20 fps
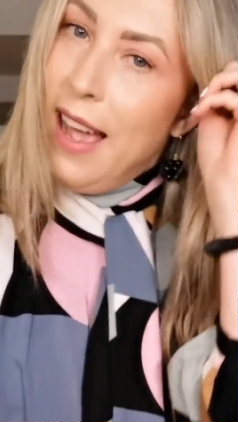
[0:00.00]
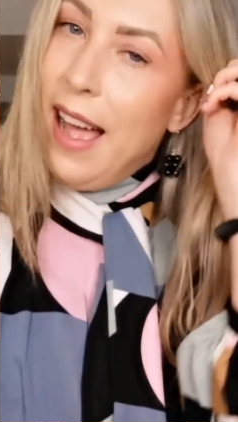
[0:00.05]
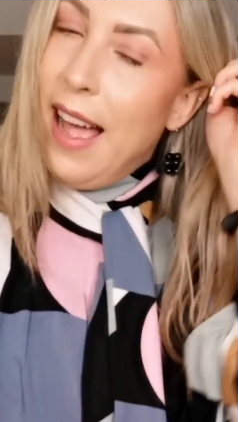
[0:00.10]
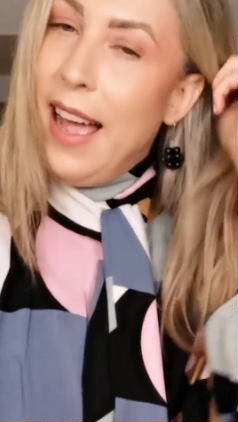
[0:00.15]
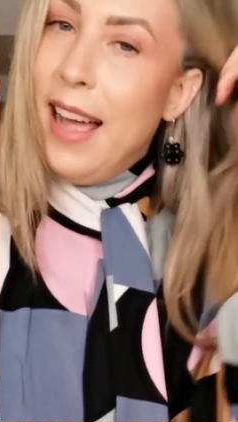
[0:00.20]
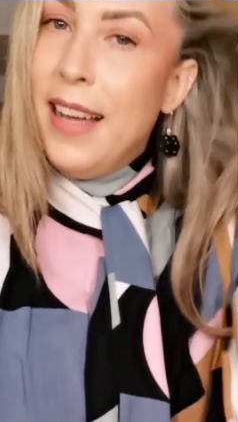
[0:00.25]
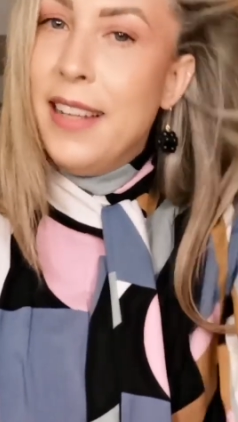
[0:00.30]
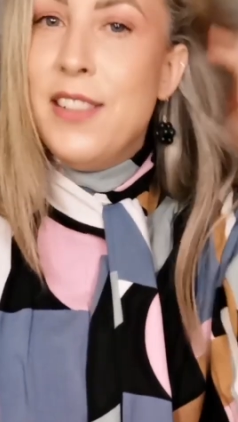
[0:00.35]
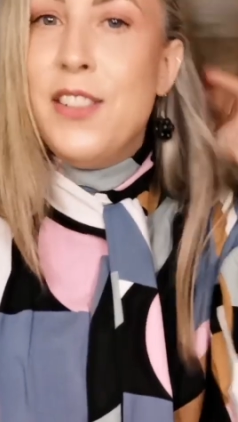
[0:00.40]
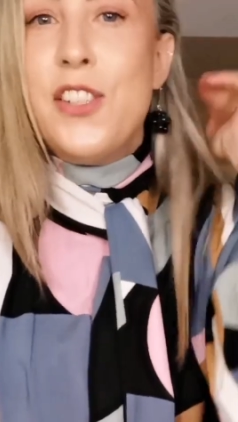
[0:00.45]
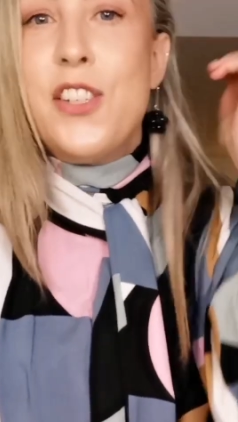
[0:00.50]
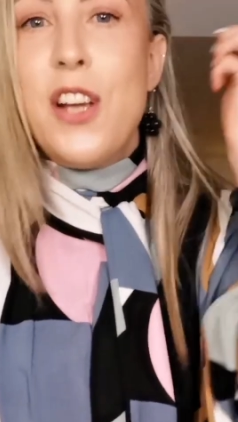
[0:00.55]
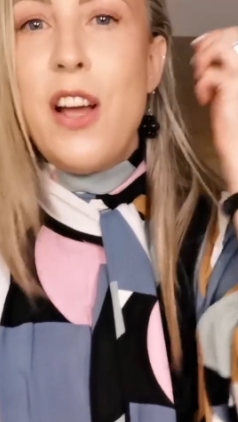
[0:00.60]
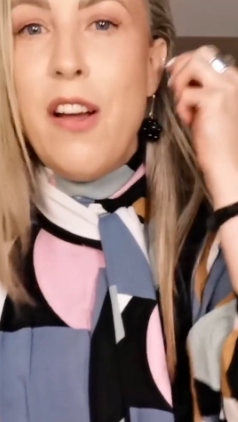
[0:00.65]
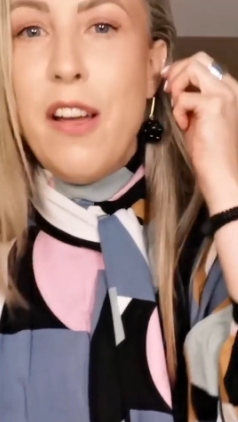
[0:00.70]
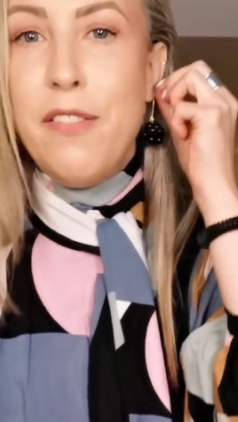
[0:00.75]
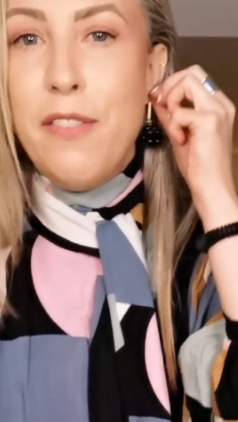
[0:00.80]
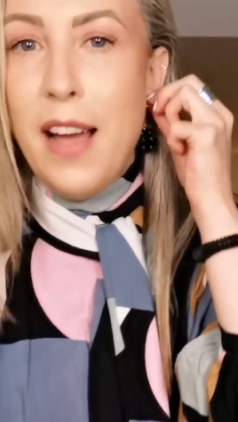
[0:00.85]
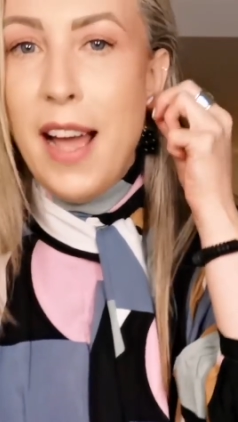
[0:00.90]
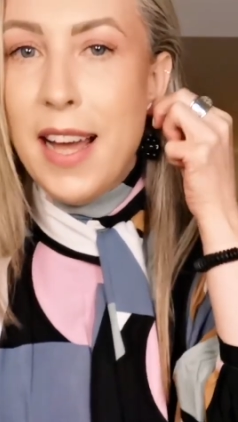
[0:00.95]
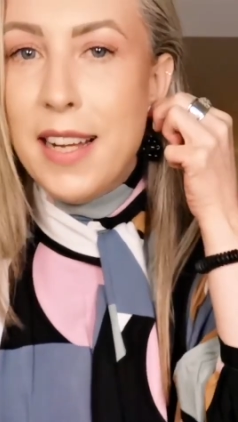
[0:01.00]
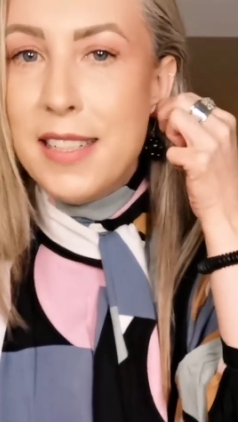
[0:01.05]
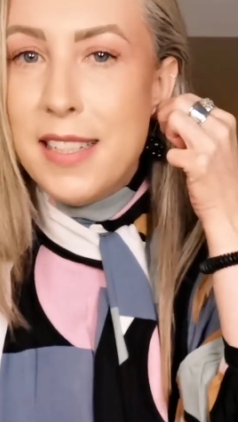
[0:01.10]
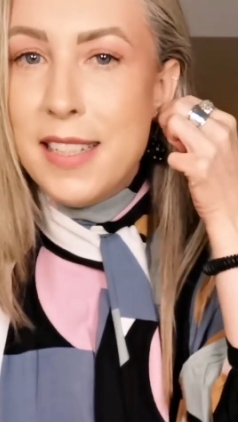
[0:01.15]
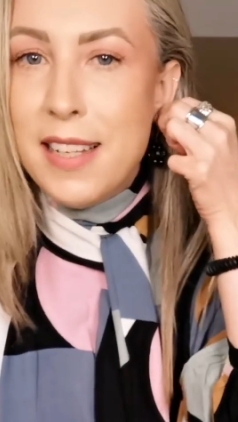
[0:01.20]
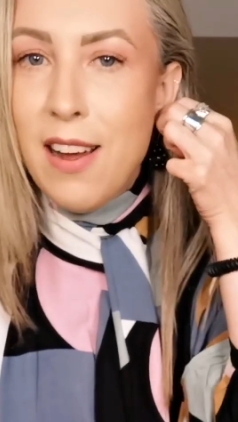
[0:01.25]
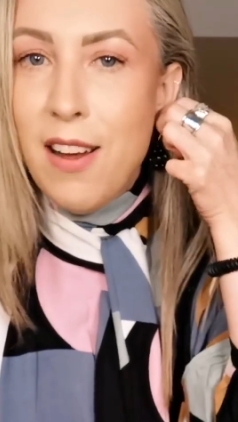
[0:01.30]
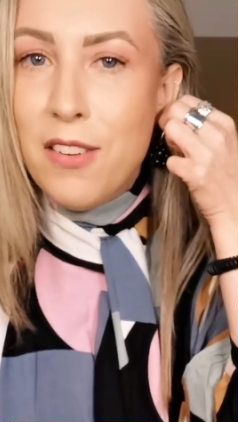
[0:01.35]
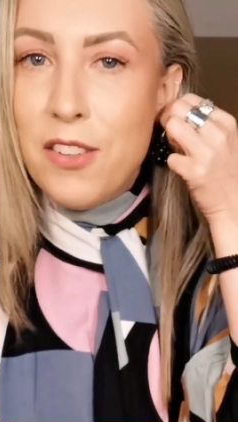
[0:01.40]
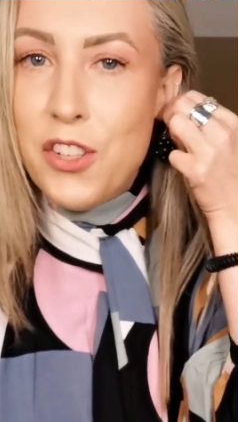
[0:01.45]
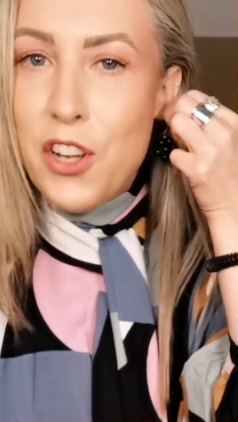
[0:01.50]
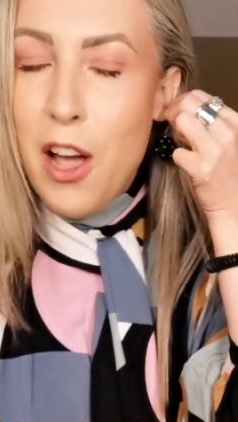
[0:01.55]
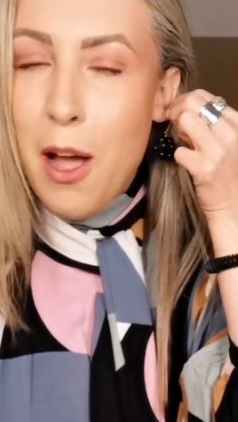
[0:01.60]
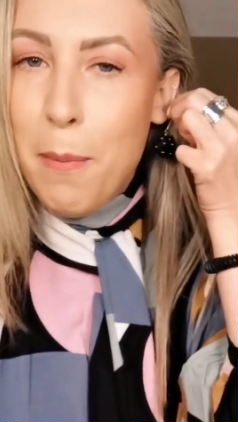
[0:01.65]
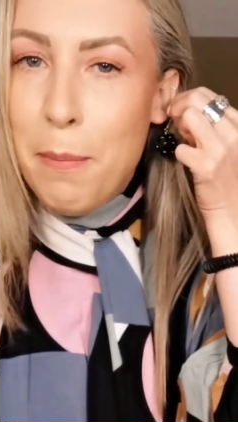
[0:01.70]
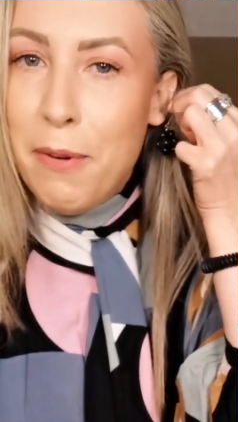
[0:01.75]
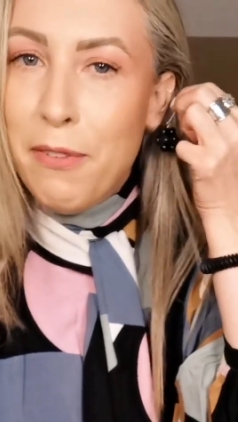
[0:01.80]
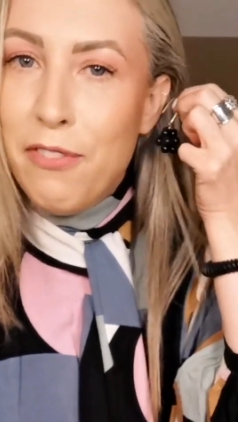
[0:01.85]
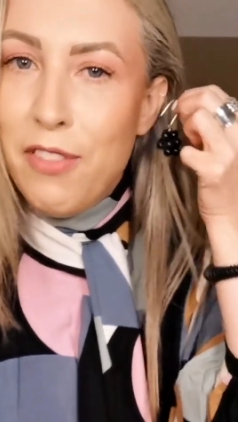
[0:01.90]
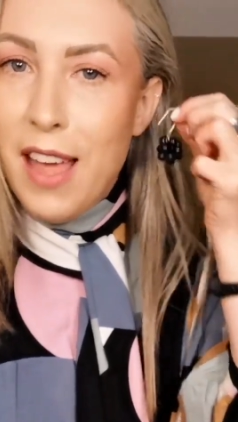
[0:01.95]
and I've added on
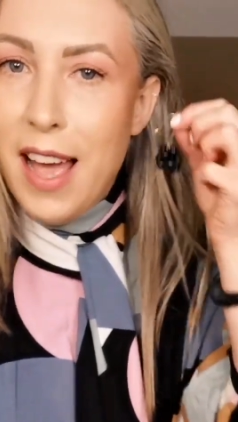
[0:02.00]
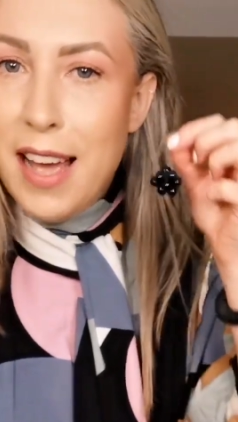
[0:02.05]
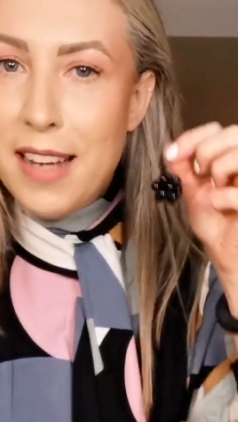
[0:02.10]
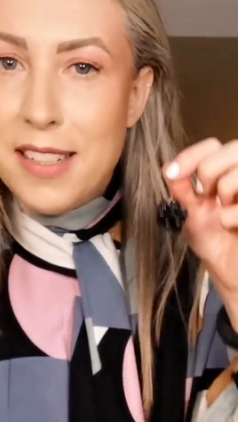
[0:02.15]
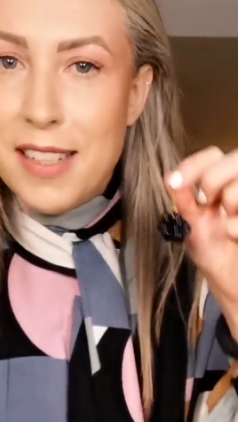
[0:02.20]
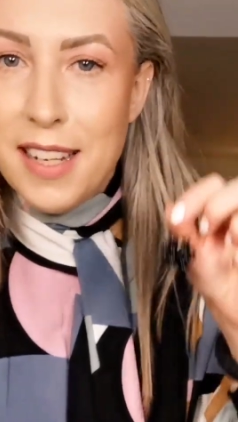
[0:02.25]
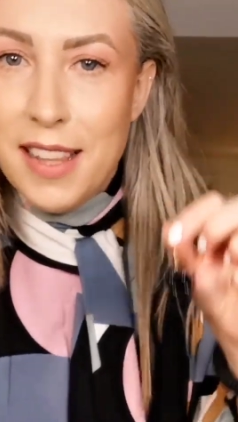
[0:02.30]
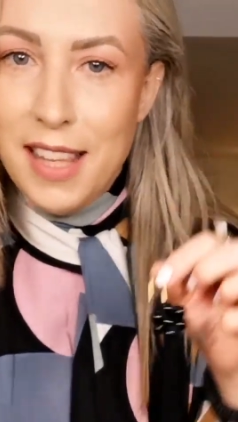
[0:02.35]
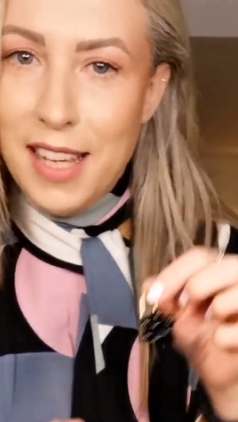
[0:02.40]
top of that